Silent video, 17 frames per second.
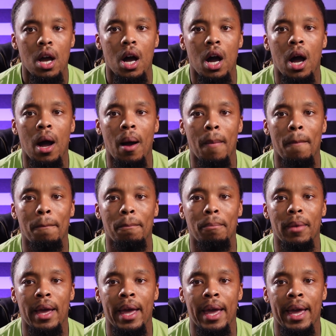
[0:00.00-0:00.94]

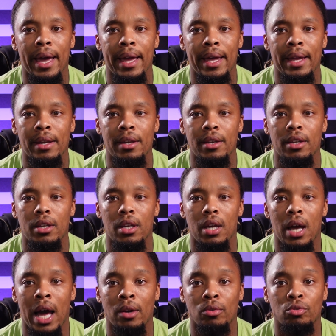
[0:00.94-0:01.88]
And
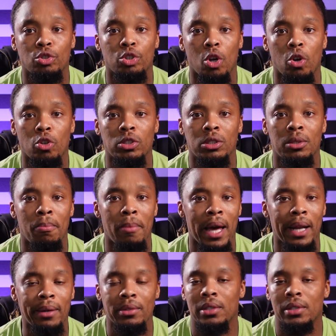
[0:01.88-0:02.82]
I don't charge the
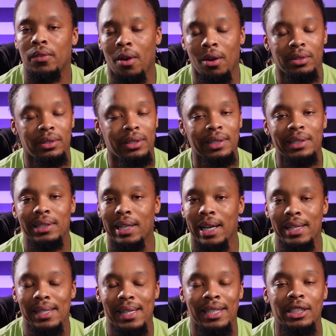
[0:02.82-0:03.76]
batteries of all 6
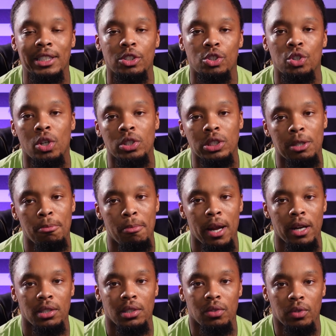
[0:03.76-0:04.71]
lights. I just charge the
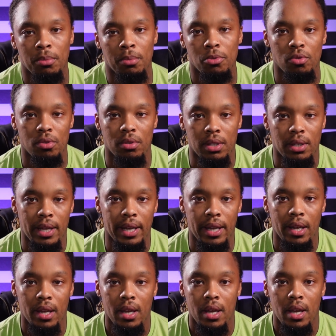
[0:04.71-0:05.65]
batteries of what I'm using
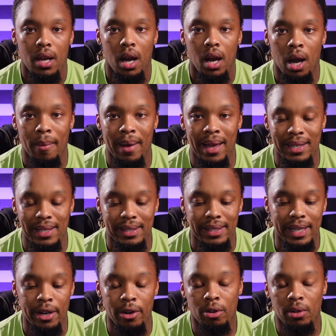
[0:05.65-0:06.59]
today. As I
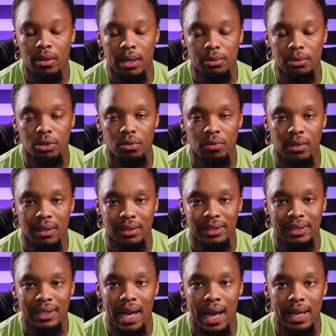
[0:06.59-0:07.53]
said earlier, I'm shooting
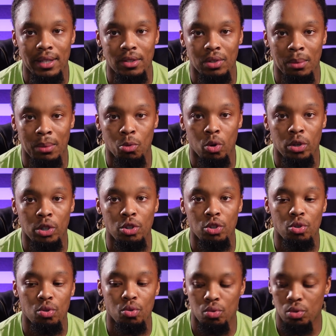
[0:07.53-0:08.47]
outside, so I'm going to
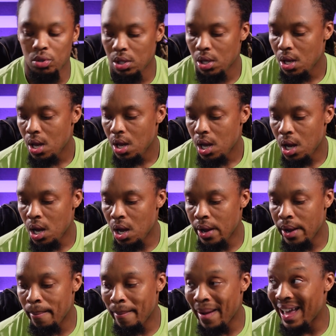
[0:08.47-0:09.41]
use
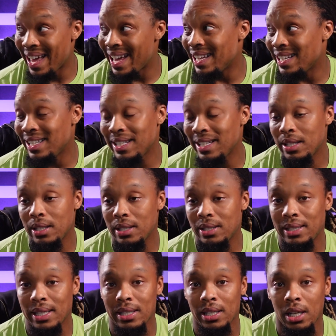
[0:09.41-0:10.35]
my
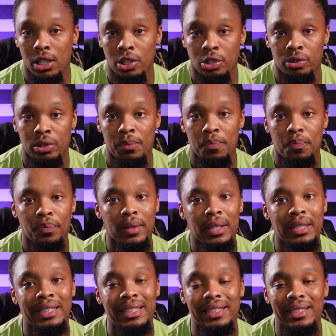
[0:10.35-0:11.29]
8600
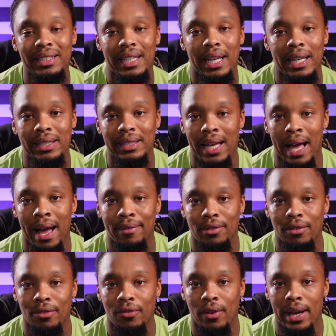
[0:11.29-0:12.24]
just in case I have
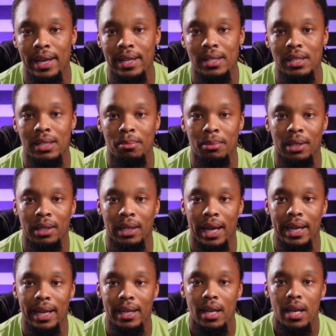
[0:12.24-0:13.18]
to fight some of the
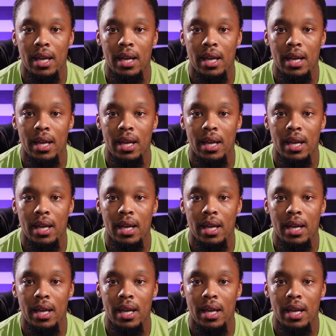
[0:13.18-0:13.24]
light.